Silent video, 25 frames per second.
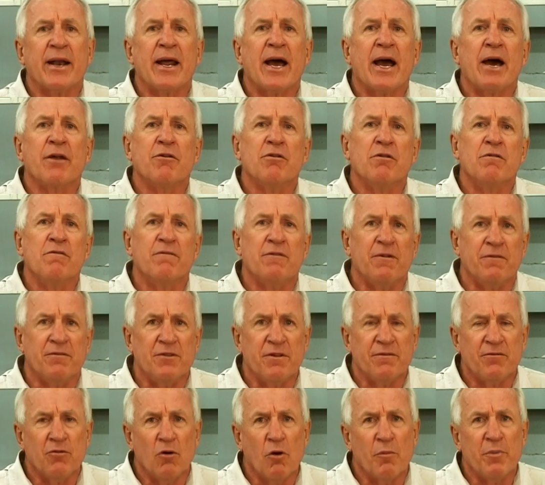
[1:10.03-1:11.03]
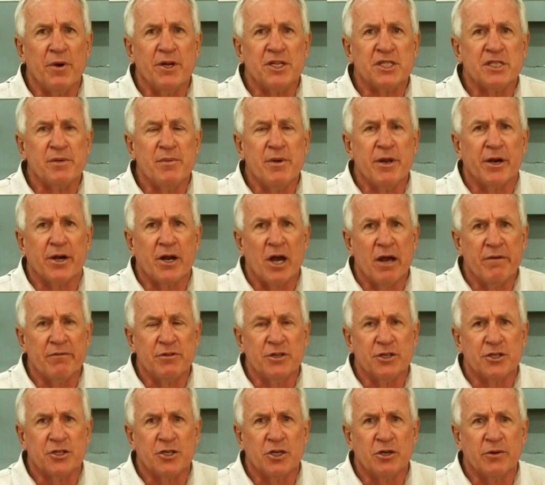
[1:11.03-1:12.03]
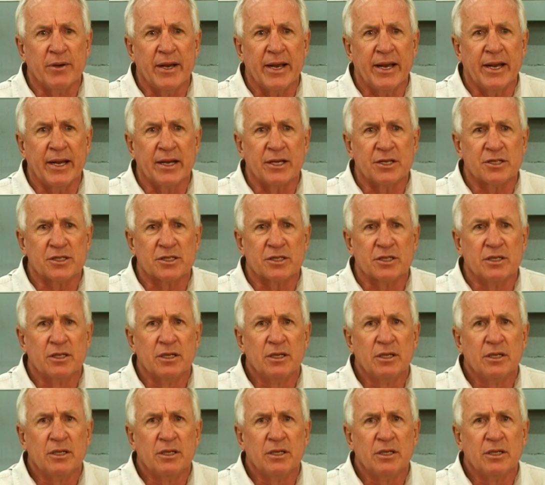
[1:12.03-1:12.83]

154 beats a minute over the two hours.